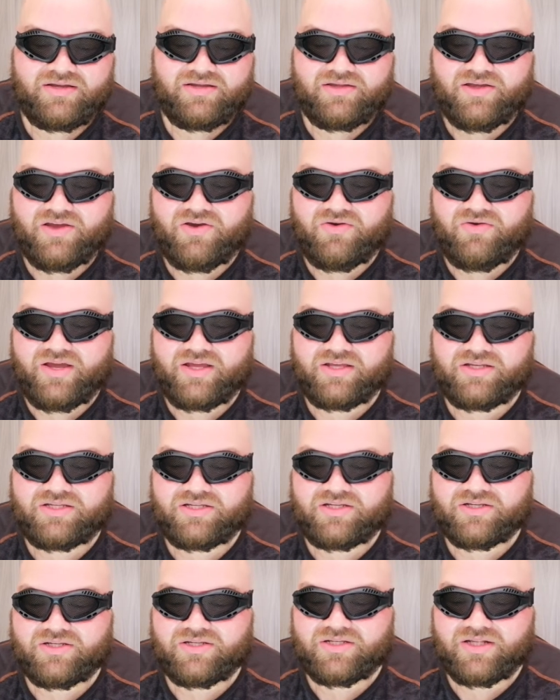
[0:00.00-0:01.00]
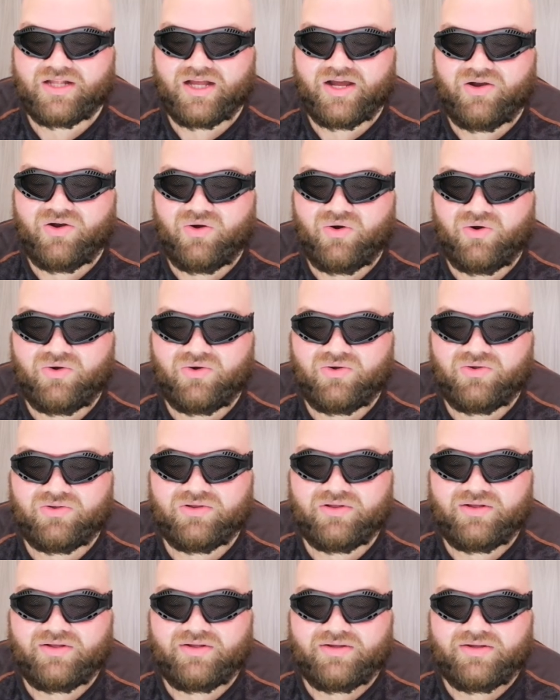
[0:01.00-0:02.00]
It's just like
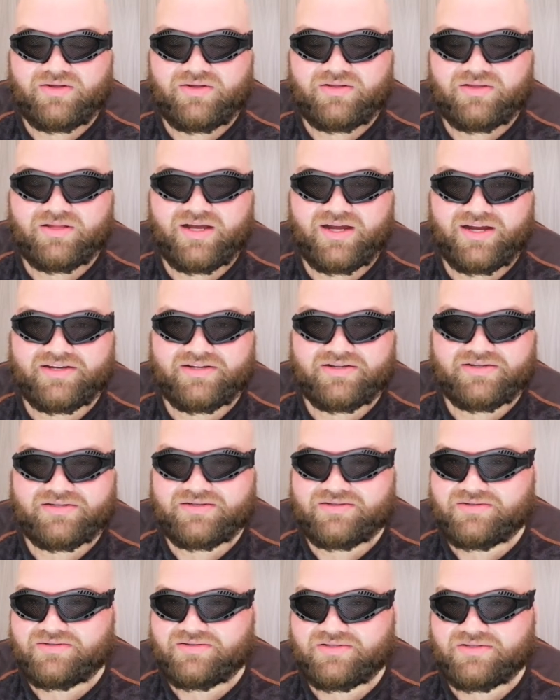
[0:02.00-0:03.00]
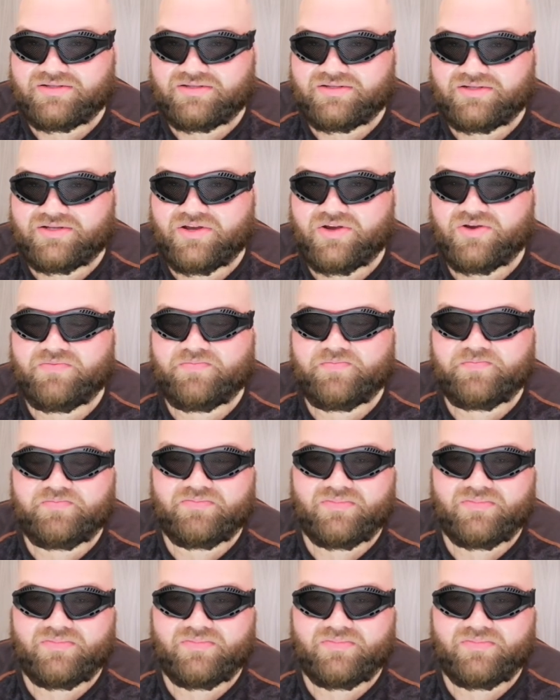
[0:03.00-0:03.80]
all, like a